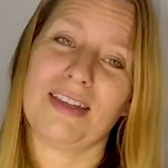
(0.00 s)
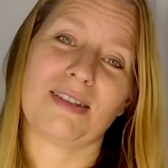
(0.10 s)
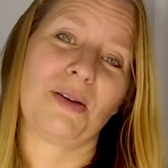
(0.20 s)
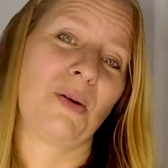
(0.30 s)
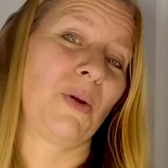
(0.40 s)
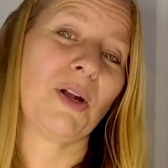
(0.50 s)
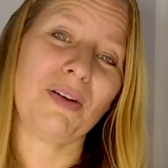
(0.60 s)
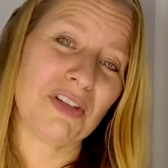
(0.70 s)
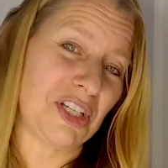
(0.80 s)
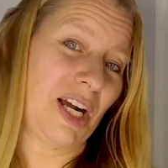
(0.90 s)
So we don't
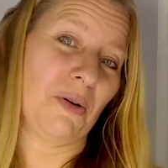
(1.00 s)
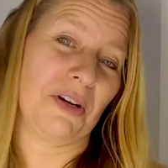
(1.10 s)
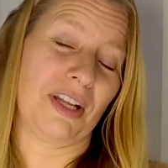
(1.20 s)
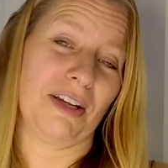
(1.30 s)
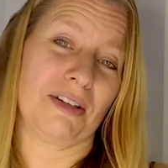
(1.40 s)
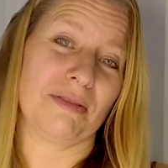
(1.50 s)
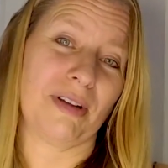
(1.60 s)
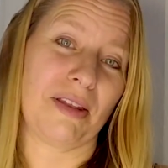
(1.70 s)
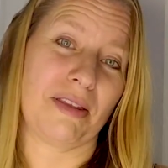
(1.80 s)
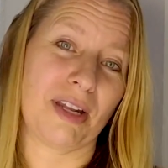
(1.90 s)
have a shower in here
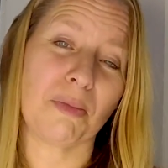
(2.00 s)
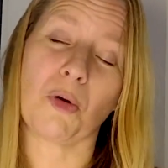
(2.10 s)
other than a